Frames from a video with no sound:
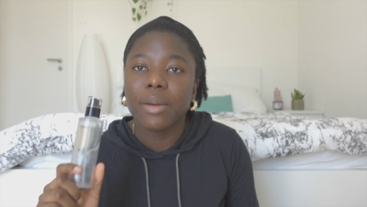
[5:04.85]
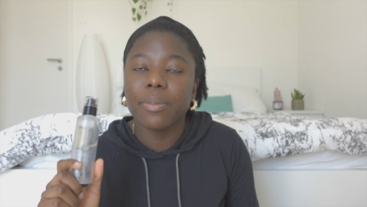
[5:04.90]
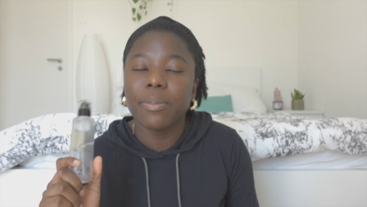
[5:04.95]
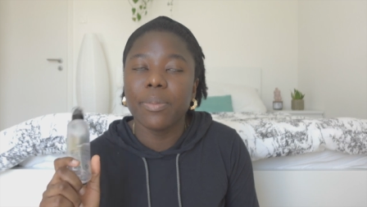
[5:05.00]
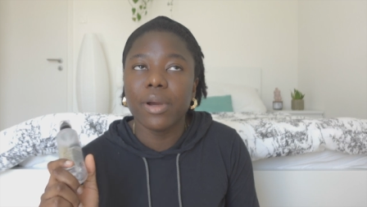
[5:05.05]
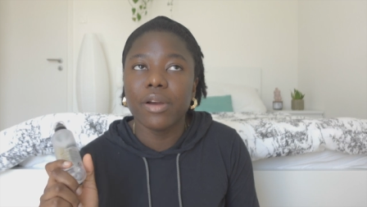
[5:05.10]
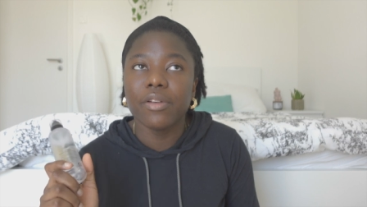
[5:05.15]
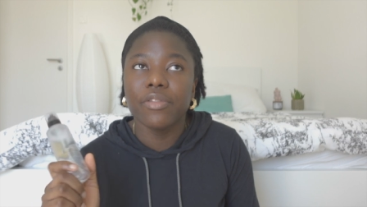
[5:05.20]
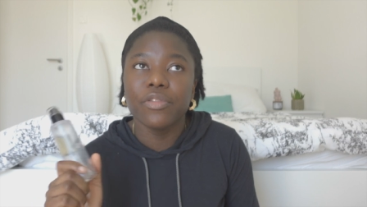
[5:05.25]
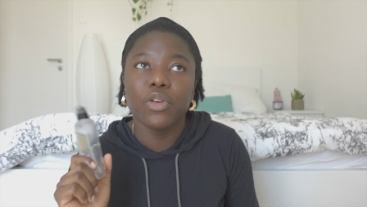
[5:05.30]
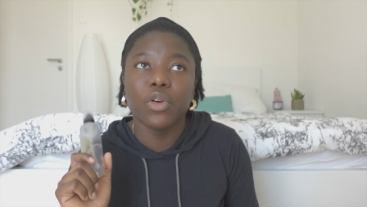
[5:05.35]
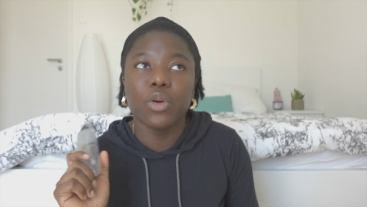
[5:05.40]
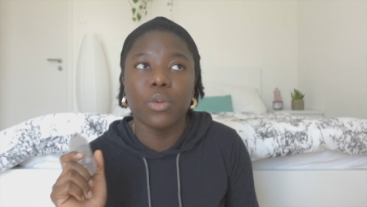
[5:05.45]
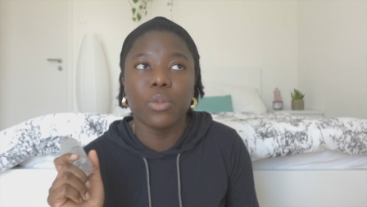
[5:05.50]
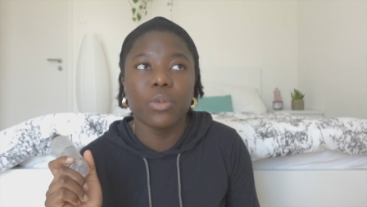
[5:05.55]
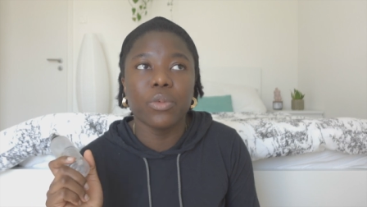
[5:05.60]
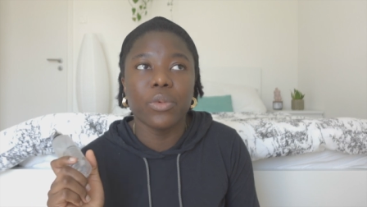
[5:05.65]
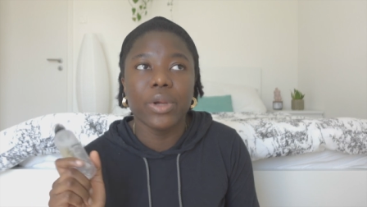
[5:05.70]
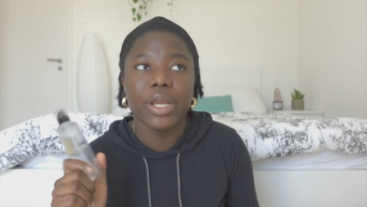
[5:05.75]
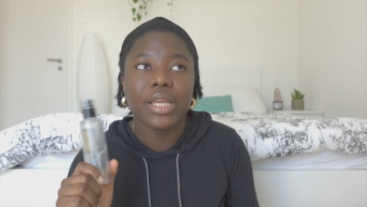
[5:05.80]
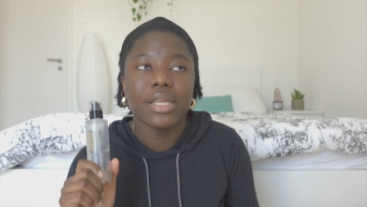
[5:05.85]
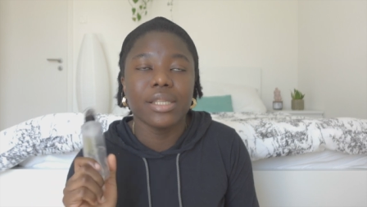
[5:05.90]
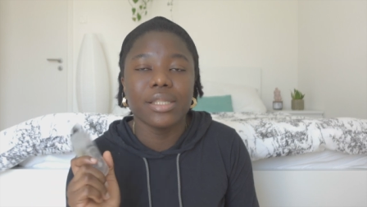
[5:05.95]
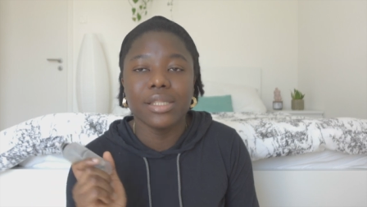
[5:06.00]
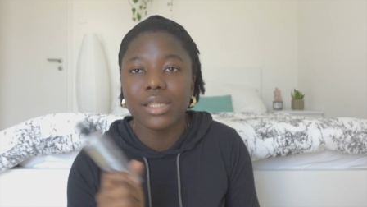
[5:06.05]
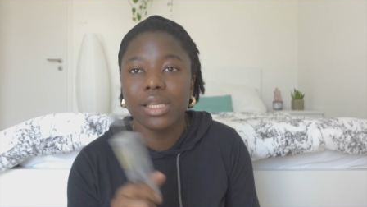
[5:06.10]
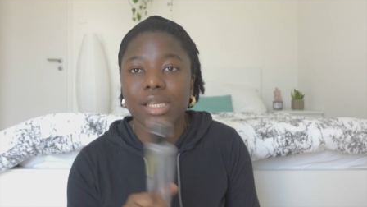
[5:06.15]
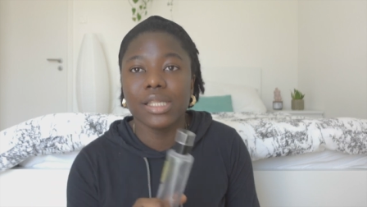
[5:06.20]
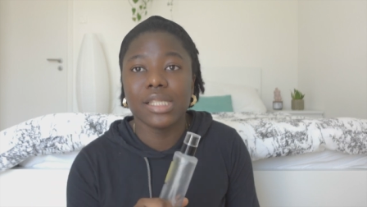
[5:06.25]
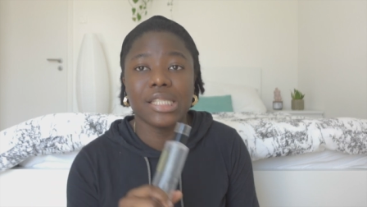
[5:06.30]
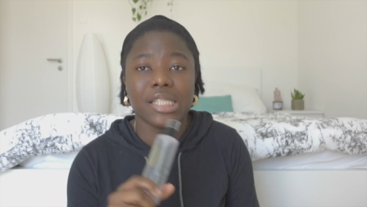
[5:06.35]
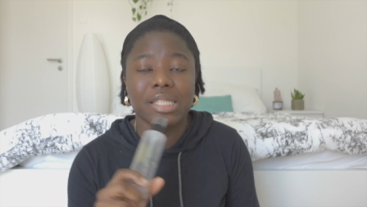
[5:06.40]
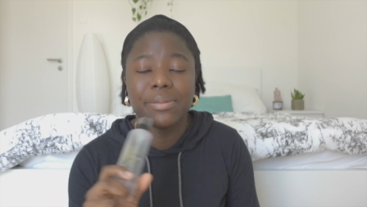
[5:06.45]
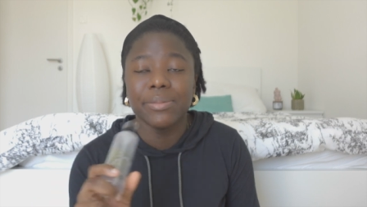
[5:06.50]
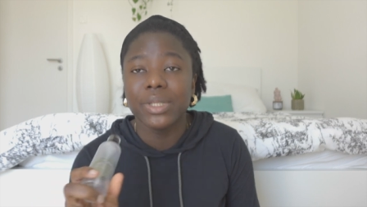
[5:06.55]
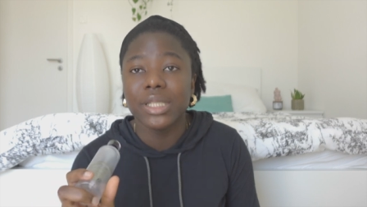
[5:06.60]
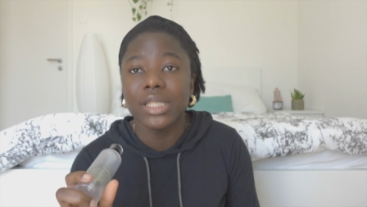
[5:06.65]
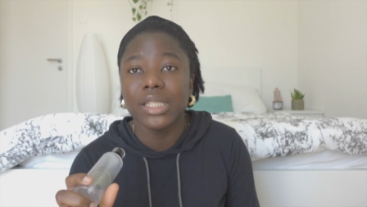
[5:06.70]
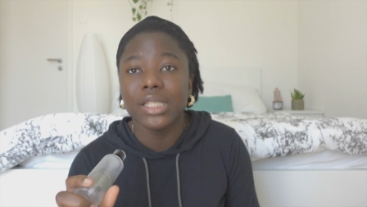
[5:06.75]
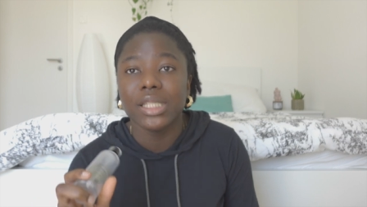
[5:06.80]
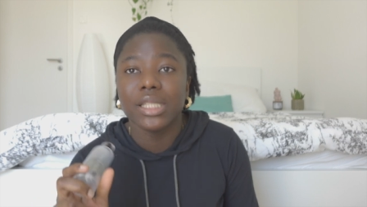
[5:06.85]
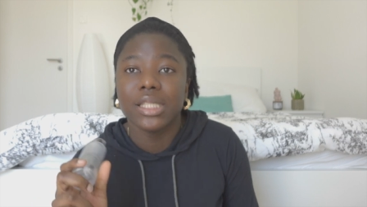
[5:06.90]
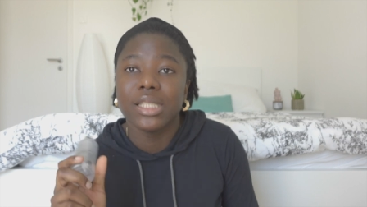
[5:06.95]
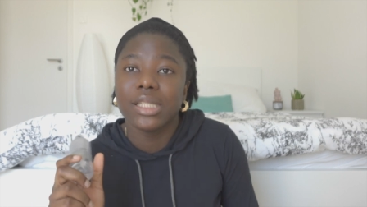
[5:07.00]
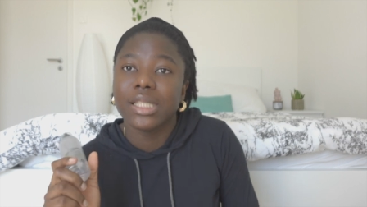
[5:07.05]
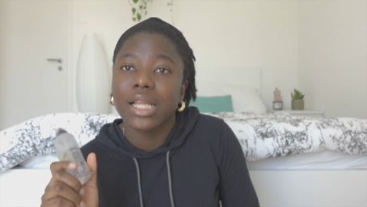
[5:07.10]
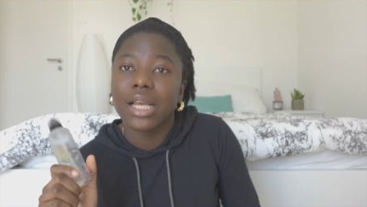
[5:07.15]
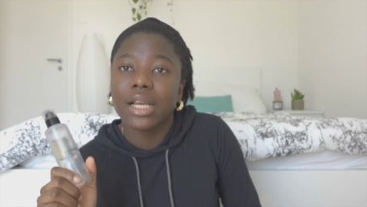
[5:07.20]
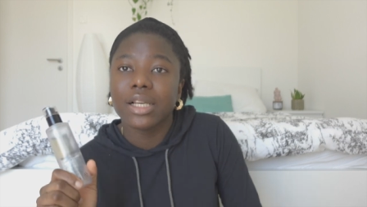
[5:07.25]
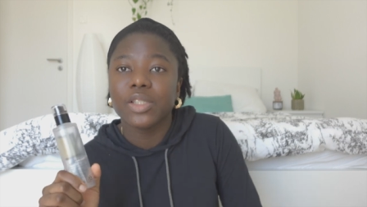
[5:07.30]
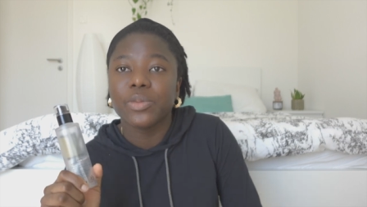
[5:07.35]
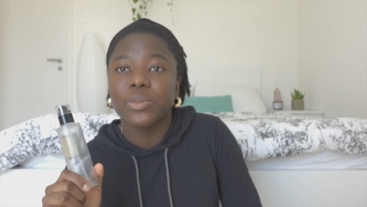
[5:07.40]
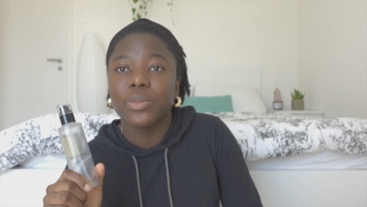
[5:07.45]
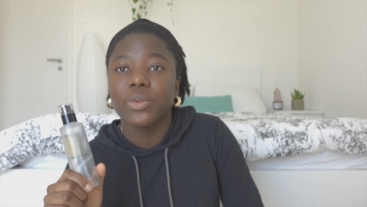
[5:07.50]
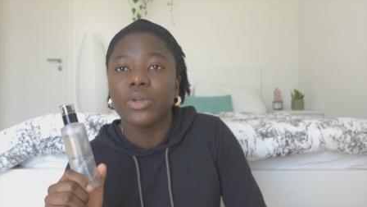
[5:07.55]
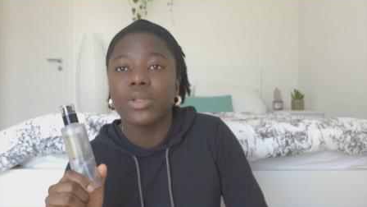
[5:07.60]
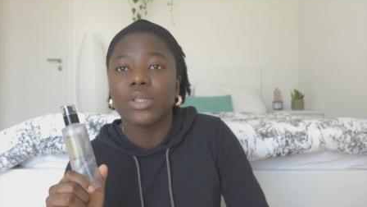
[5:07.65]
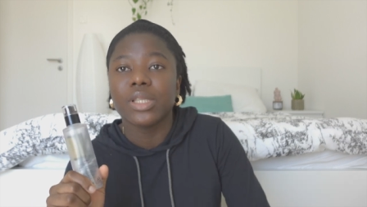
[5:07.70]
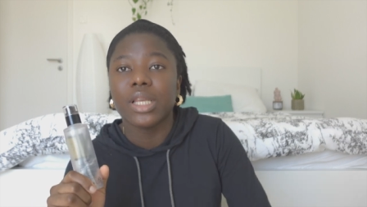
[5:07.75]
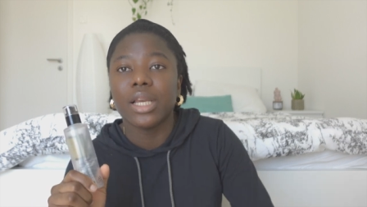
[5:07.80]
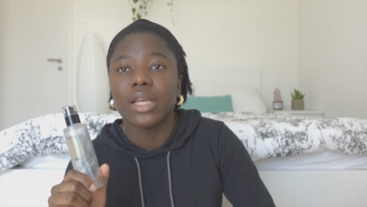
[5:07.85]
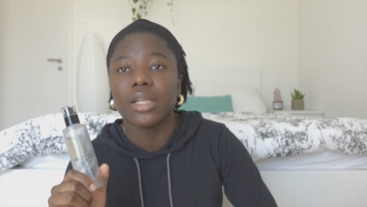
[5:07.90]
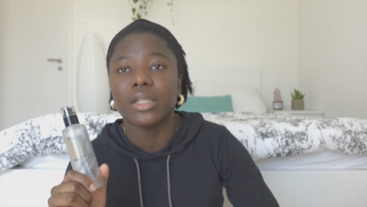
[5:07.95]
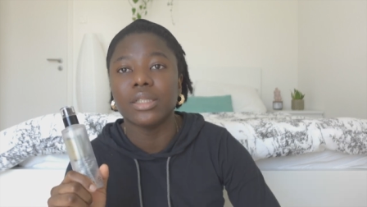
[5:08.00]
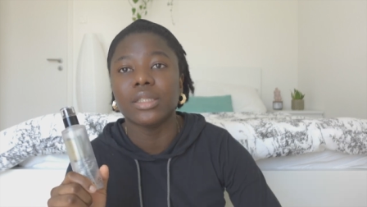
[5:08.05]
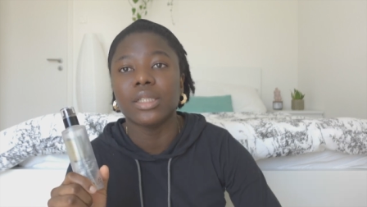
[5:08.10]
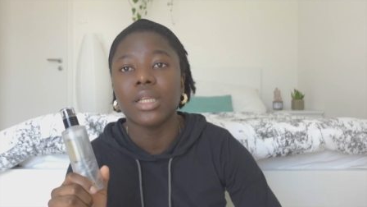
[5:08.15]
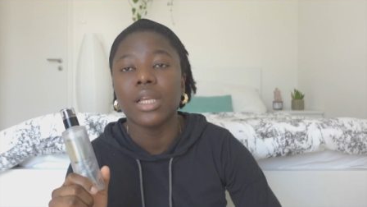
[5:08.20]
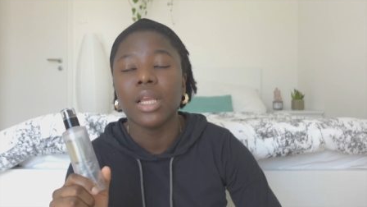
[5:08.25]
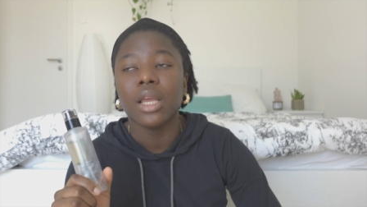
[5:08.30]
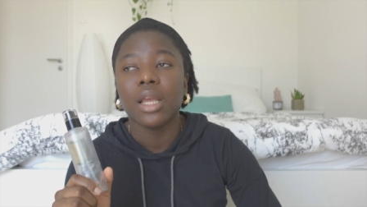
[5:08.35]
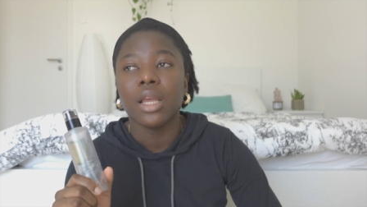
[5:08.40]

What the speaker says: apart from where it says it diminishes dark spots and